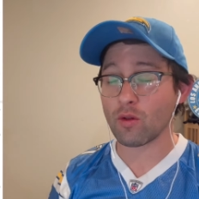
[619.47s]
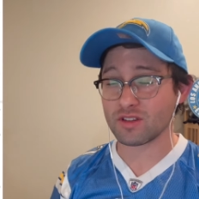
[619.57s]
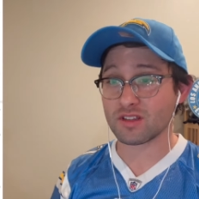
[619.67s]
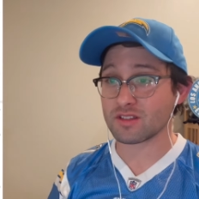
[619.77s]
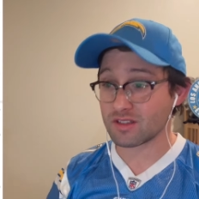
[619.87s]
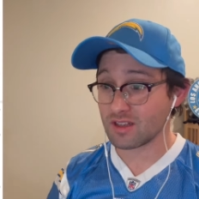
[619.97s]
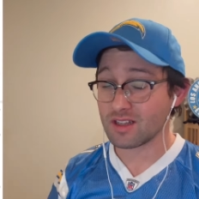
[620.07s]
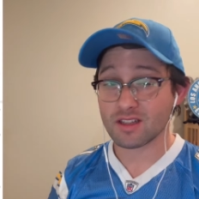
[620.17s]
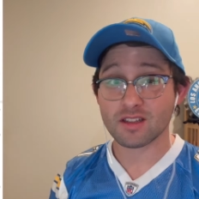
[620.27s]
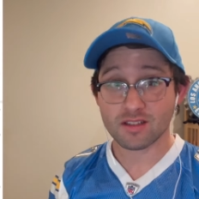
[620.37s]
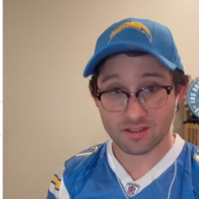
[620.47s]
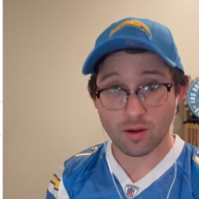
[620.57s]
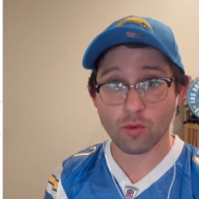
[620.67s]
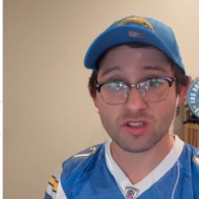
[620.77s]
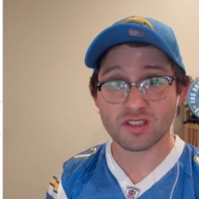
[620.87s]
This is
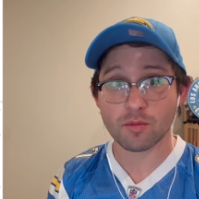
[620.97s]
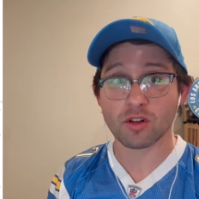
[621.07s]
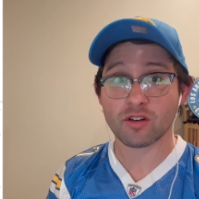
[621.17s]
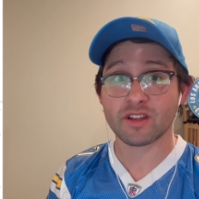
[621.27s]
somewhat similar.